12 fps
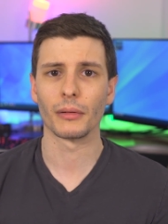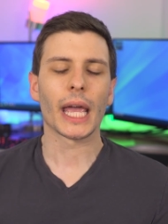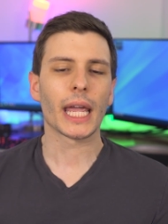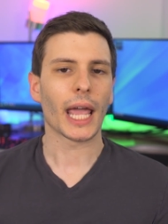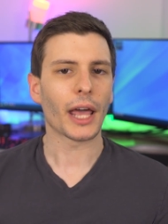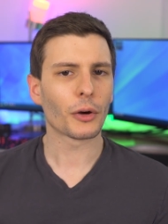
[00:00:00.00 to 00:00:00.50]

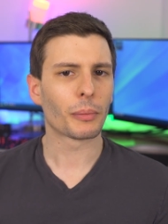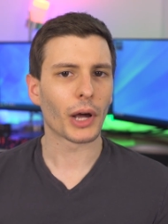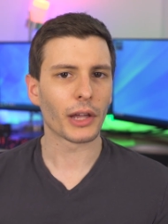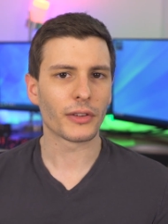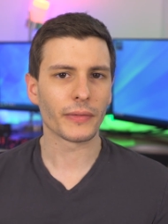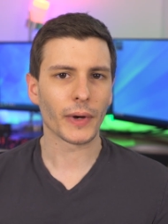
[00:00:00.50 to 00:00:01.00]
An
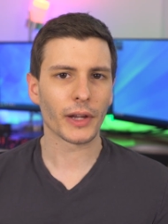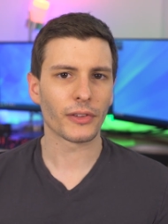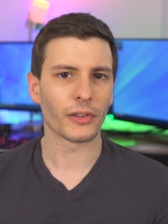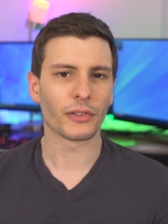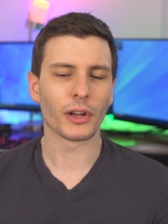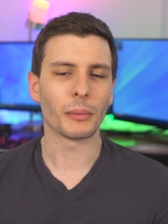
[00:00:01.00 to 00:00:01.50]
enterprise device
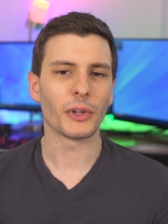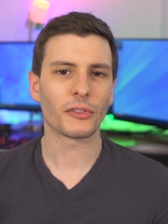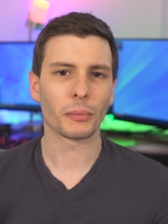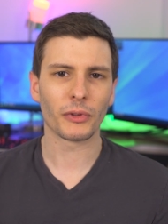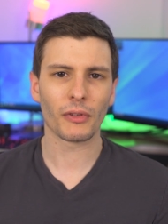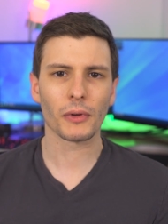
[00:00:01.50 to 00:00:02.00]
is going to be
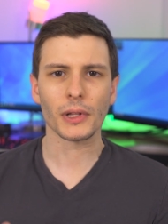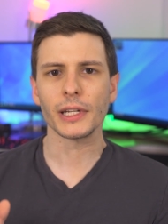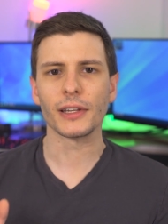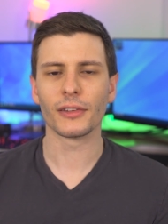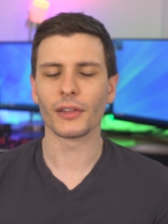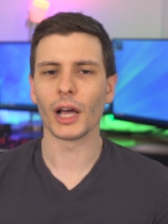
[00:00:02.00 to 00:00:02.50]
specifically
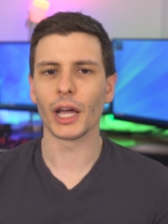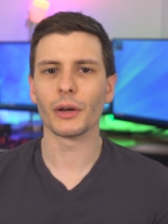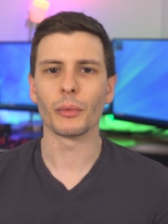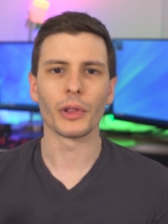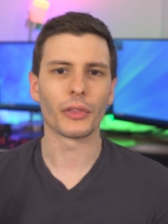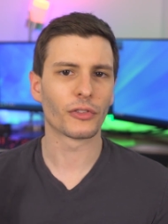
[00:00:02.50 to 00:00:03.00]
designed
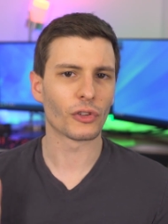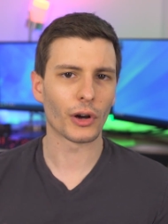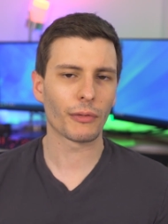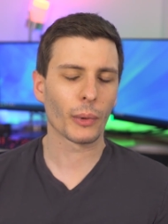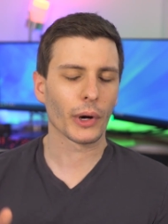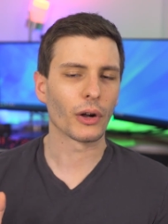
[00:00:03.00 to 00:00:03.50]
with
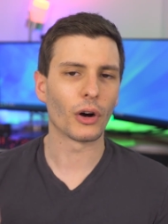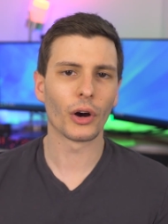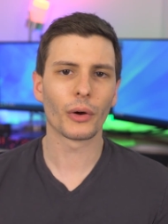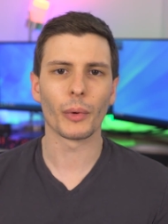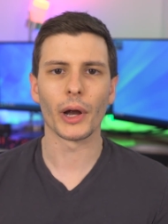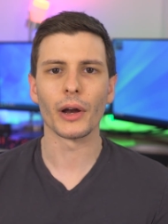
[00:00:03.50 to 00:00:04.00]
software and
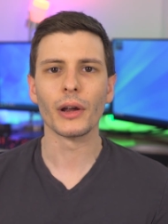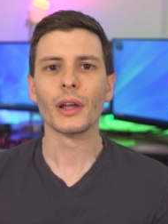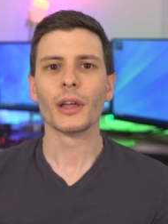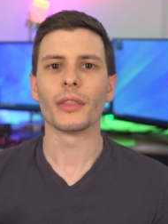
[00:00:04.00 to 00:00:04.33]
hardware